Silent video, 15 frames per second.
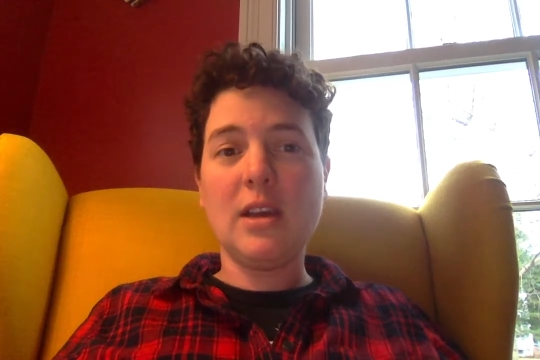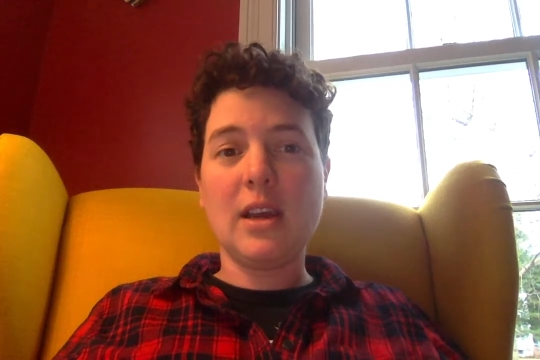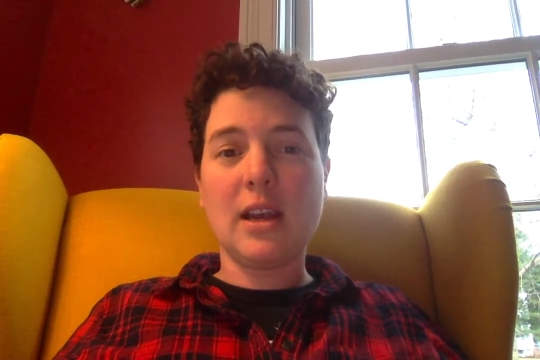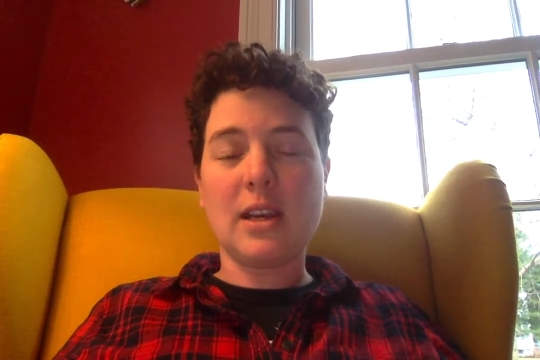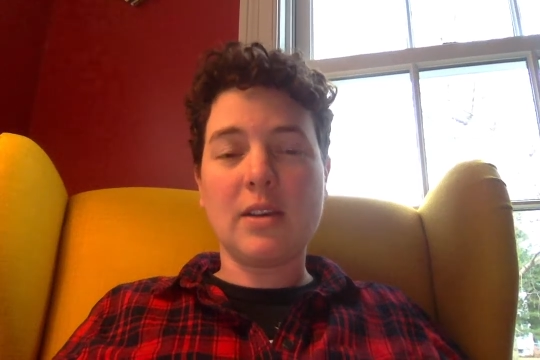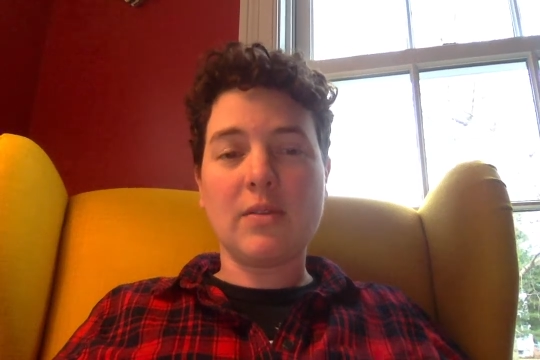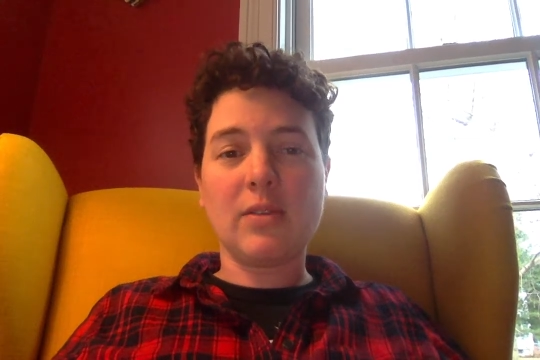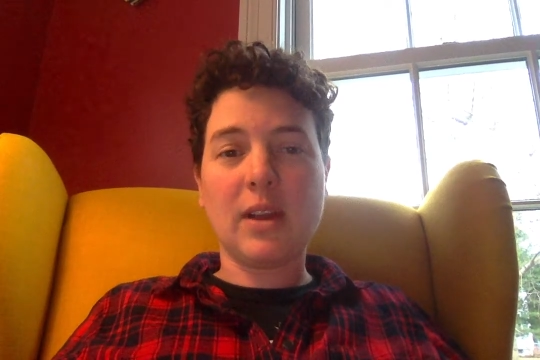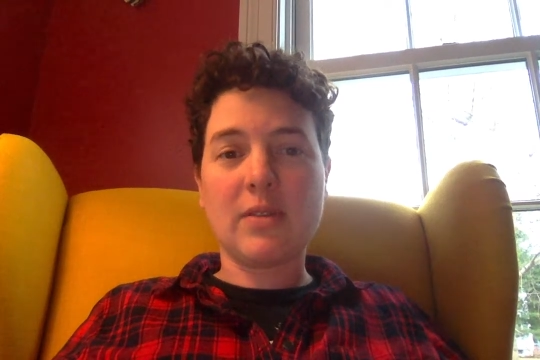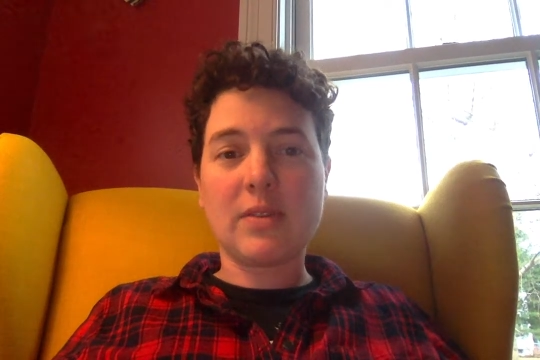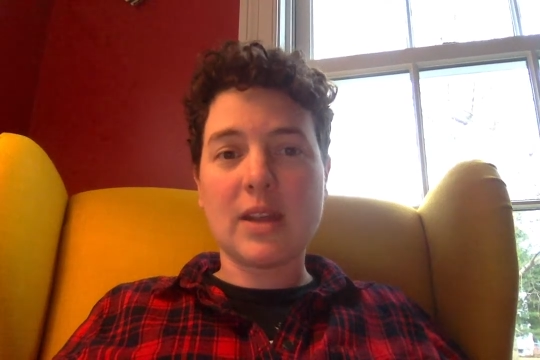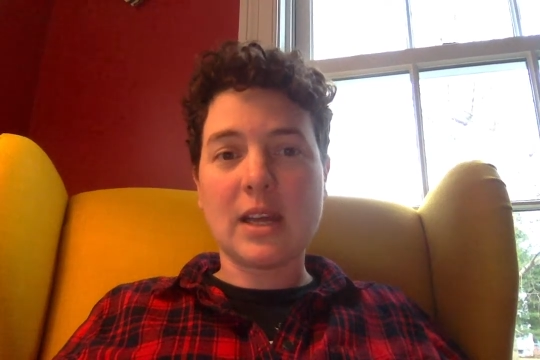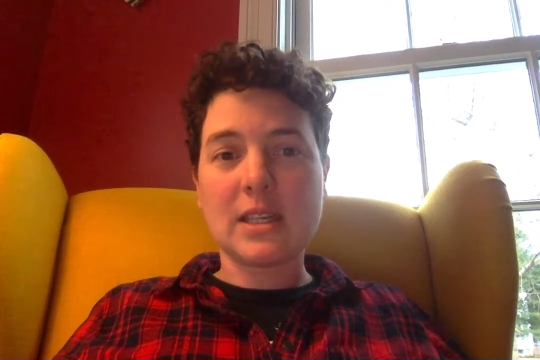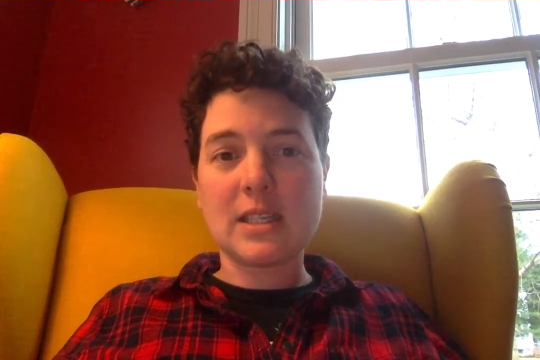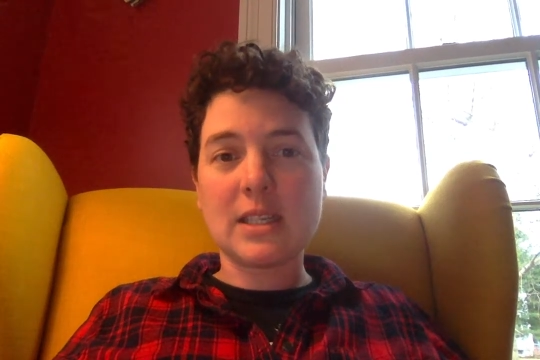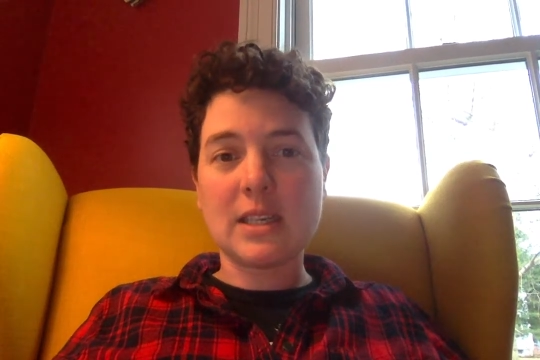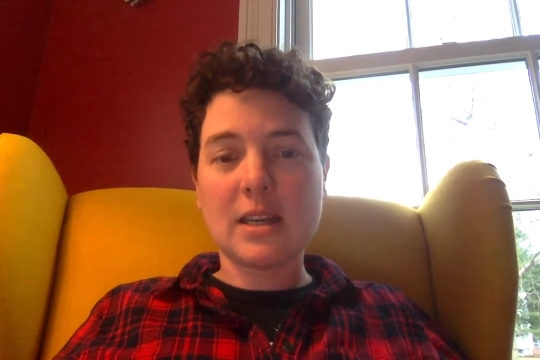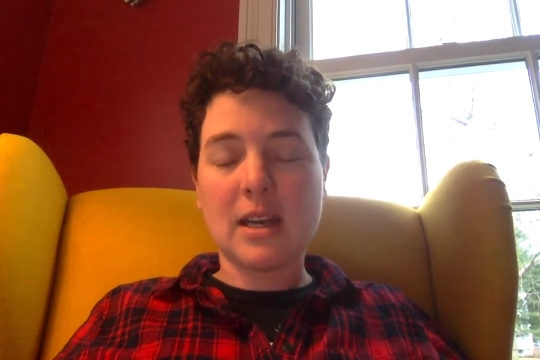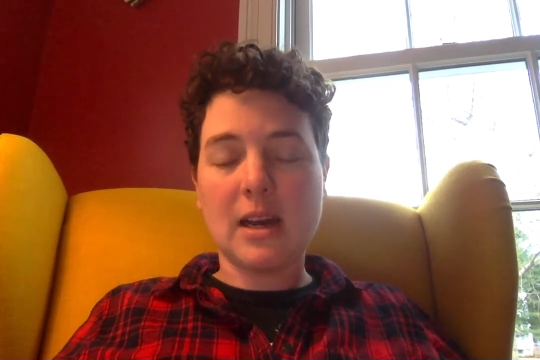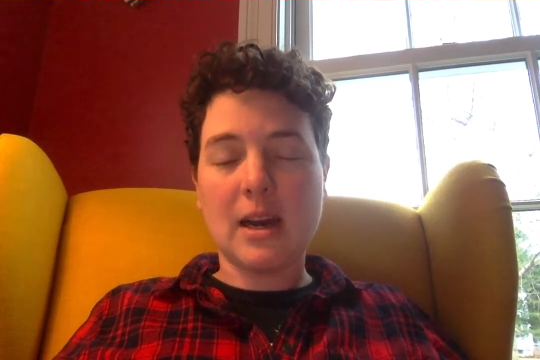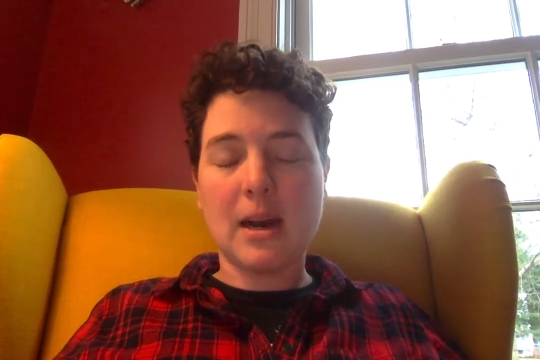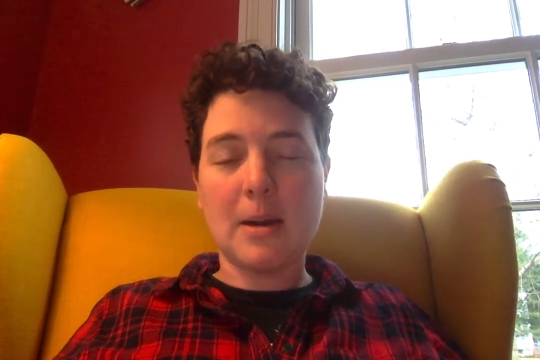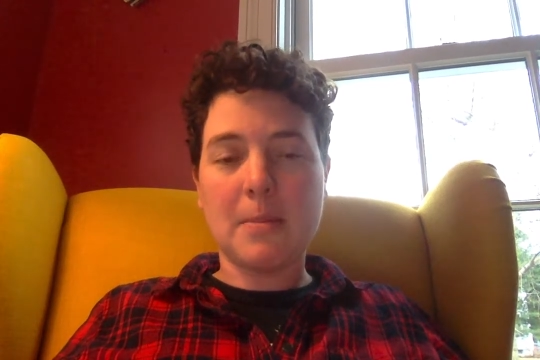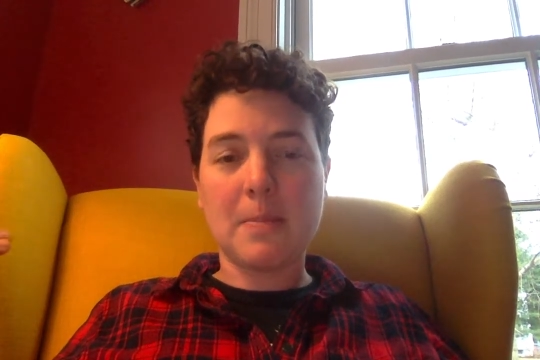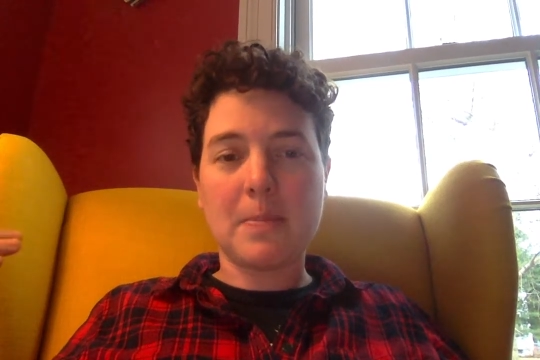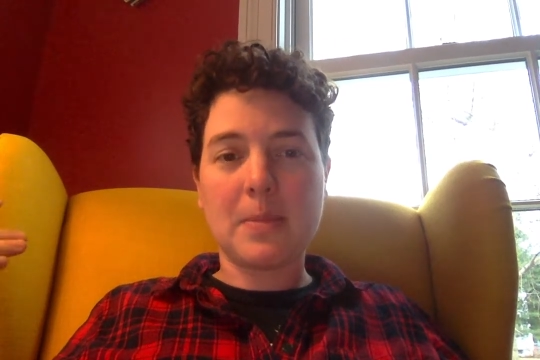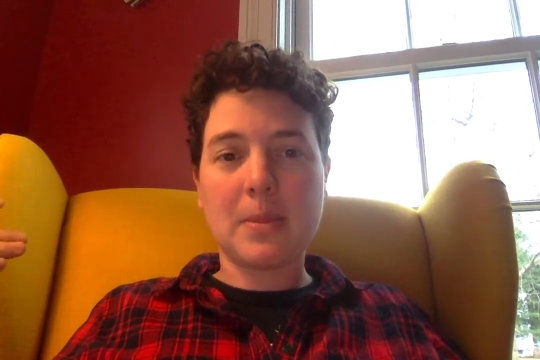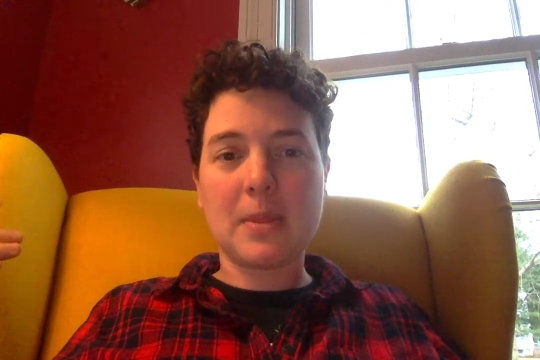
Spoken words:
and you've left that in